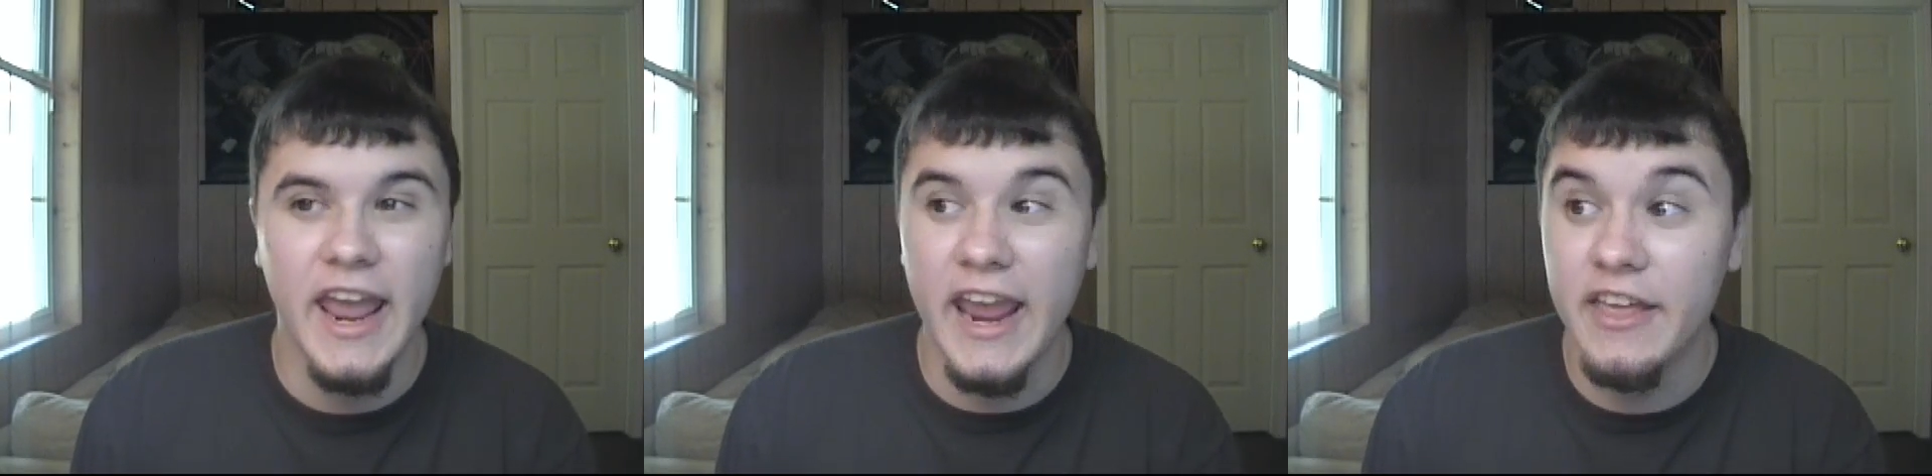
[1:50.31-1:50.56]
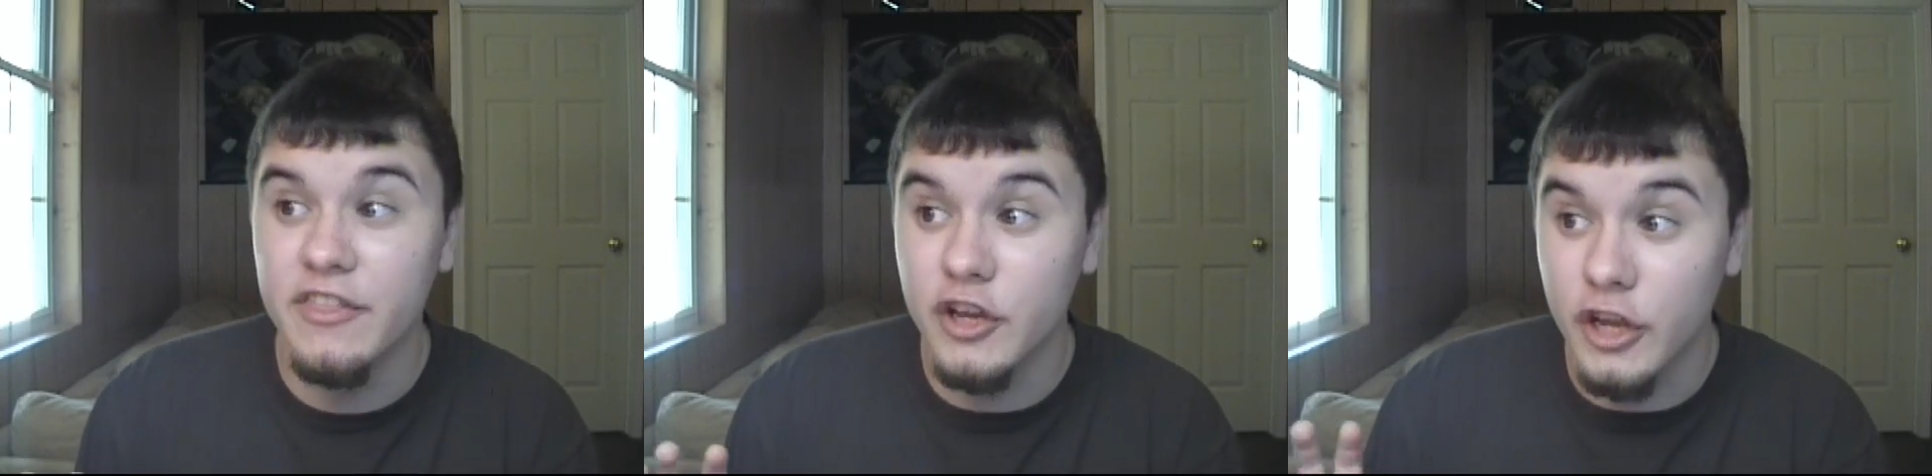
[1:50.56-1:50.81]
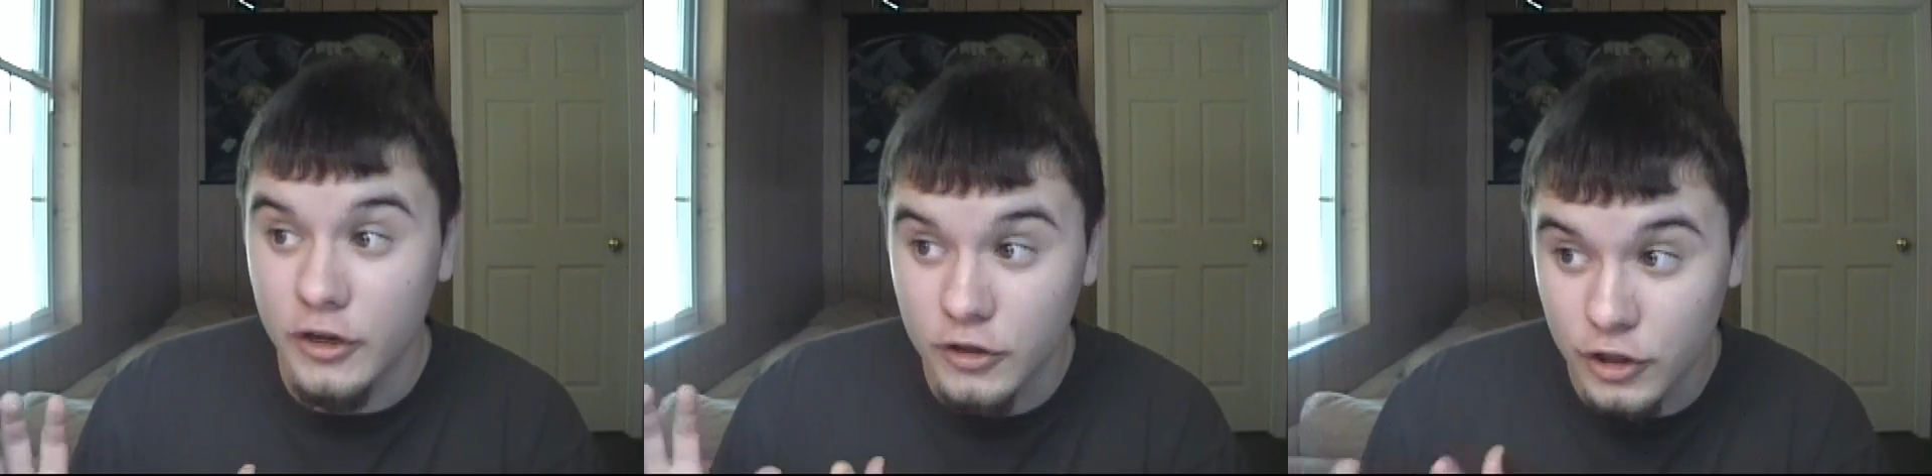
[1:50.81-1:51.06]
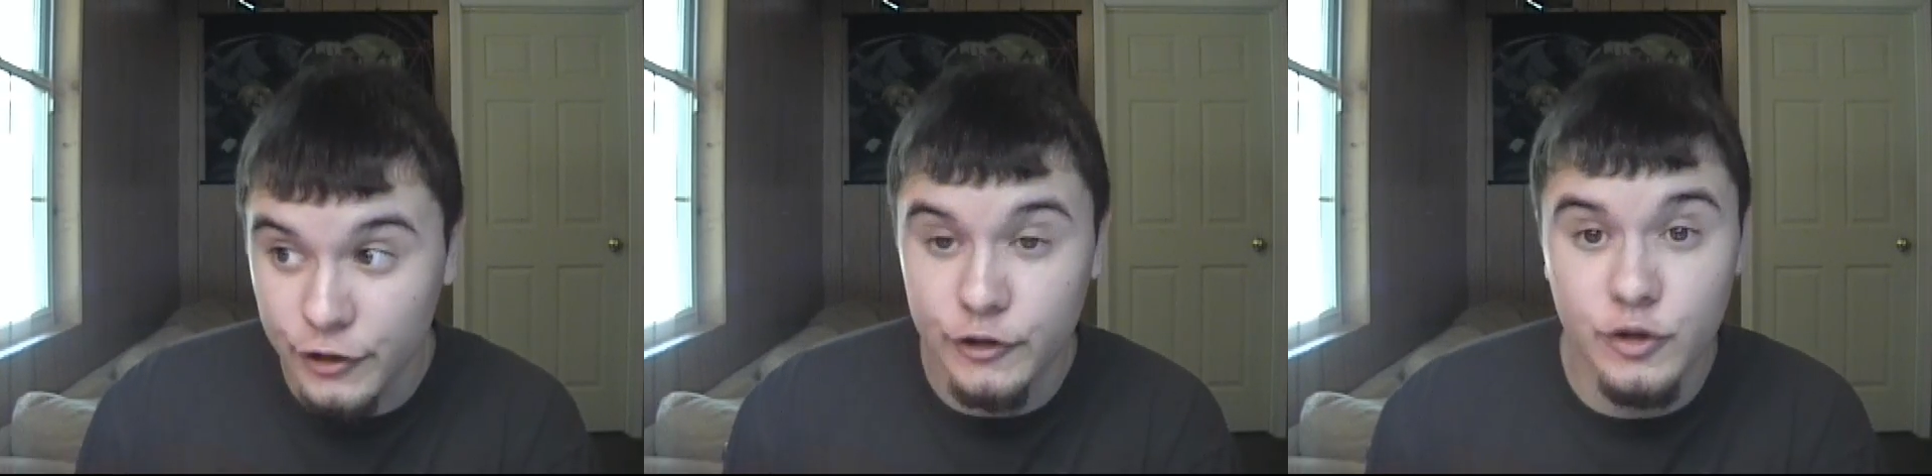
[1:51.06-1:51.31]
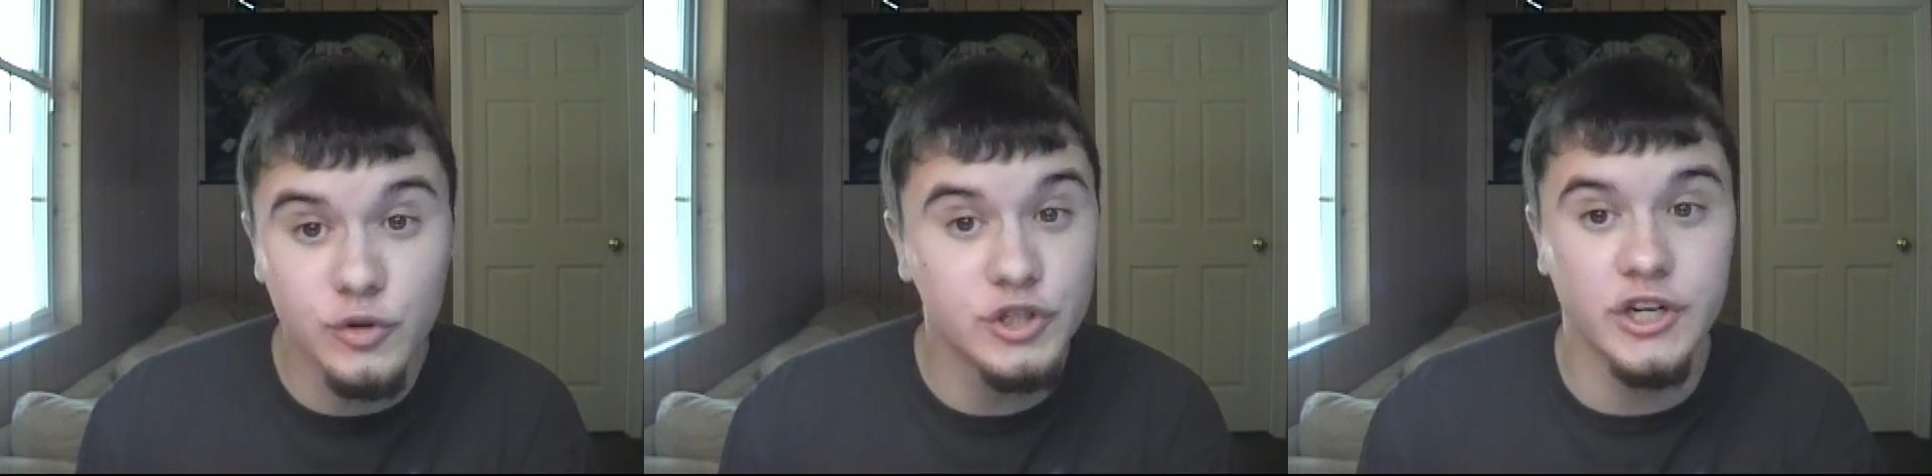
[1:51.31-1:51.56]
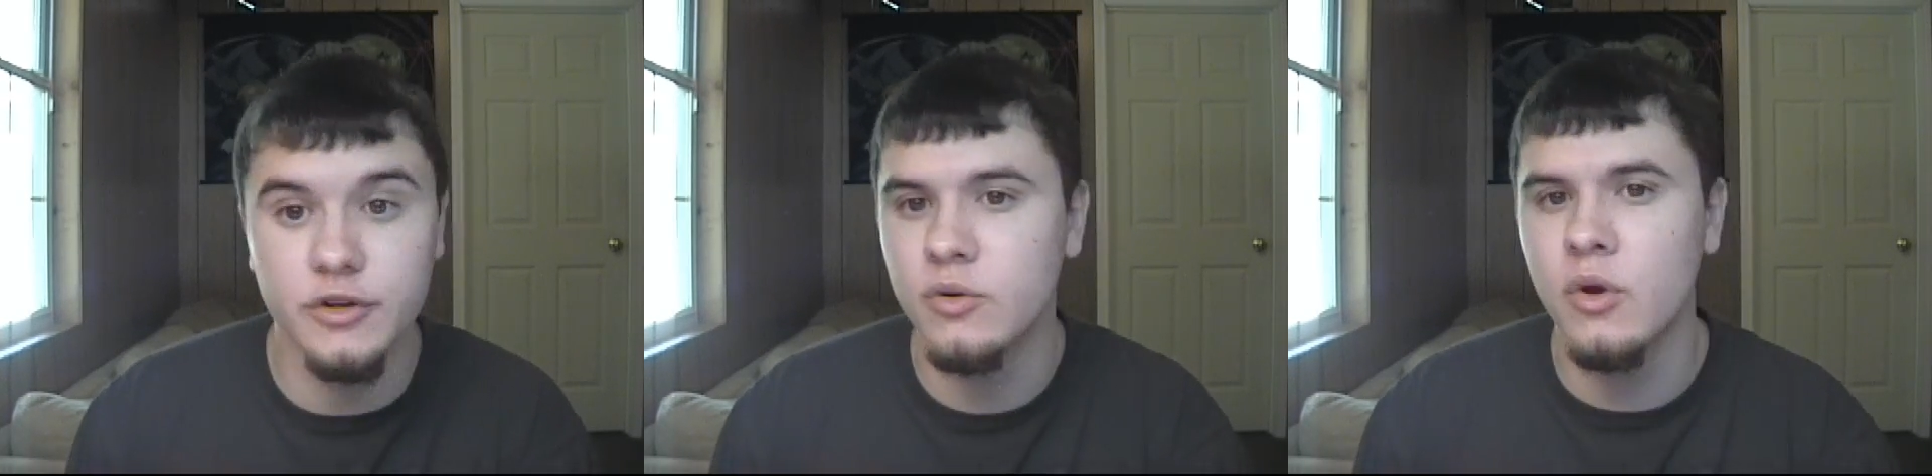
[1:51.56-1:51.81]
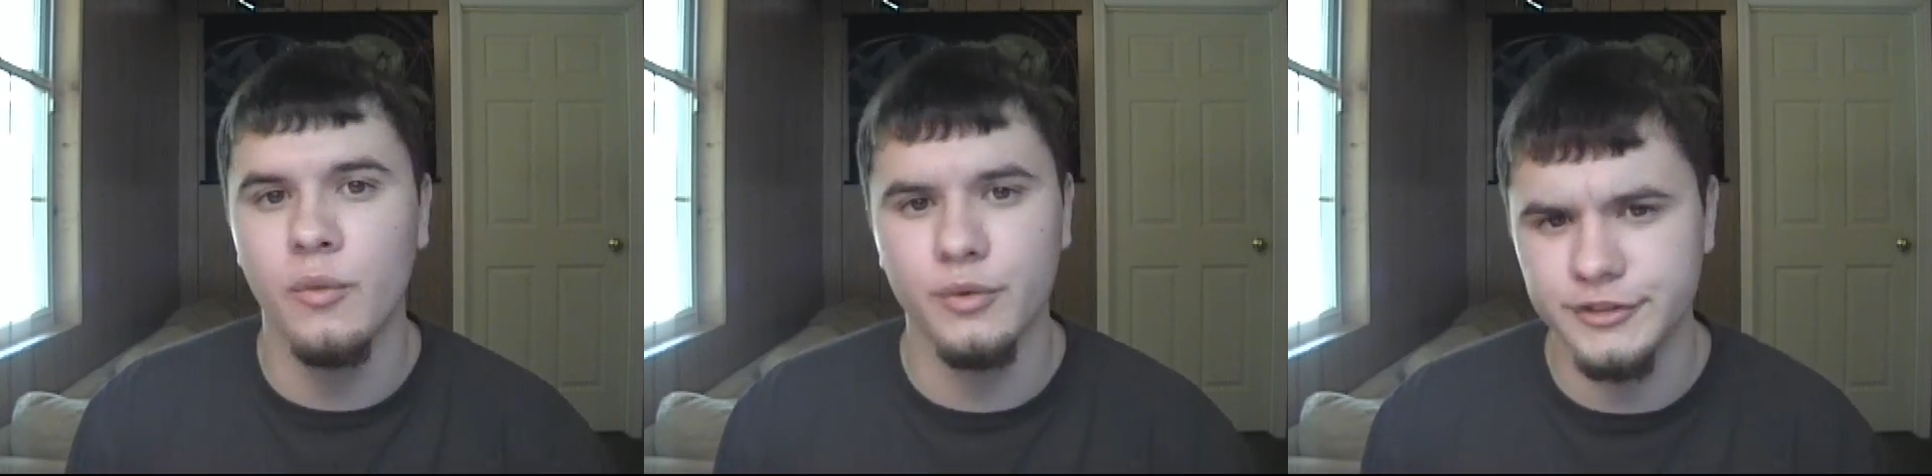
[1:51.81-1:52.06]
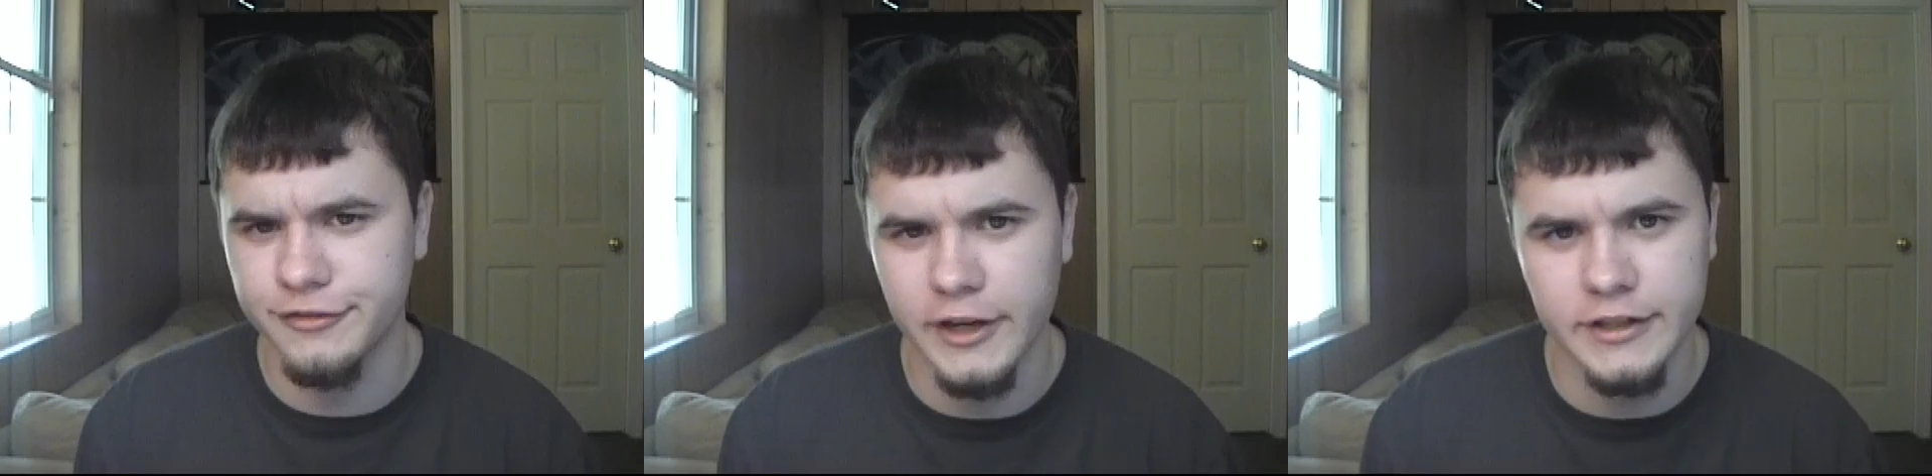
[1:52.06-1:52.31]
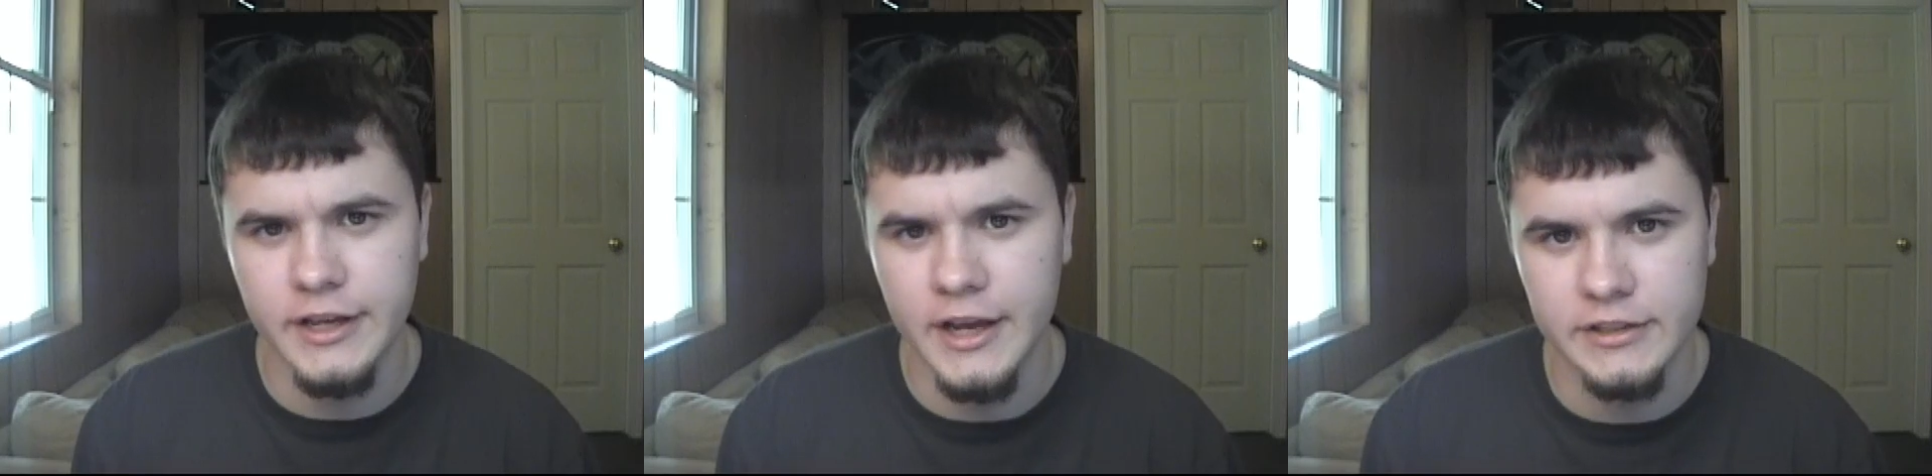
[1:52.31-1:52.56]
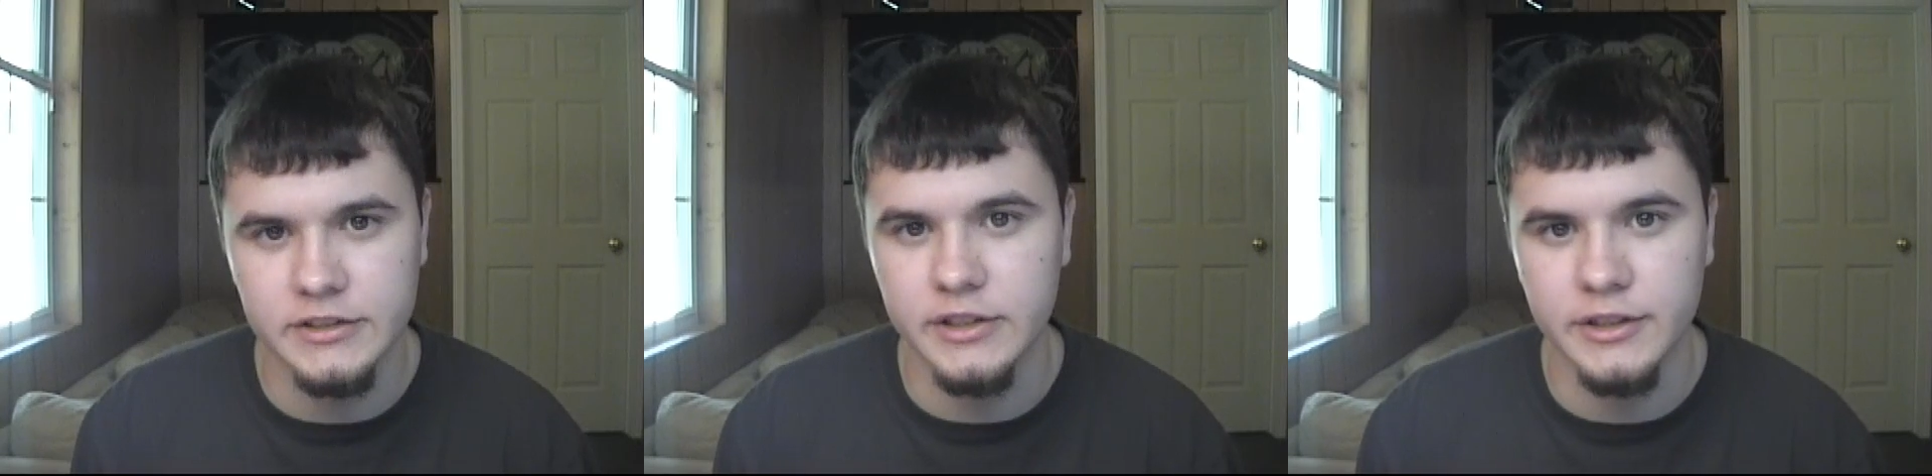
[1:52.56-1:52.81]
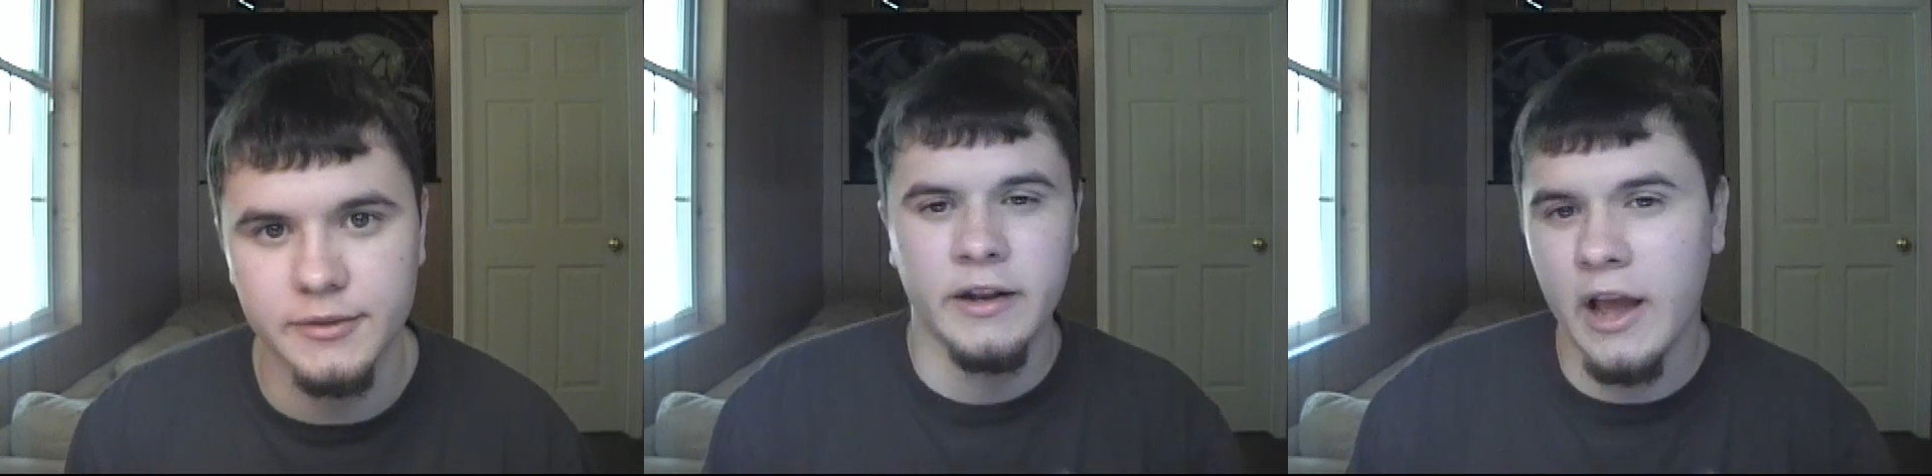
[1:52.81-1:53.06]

and the conclusion was fantastic.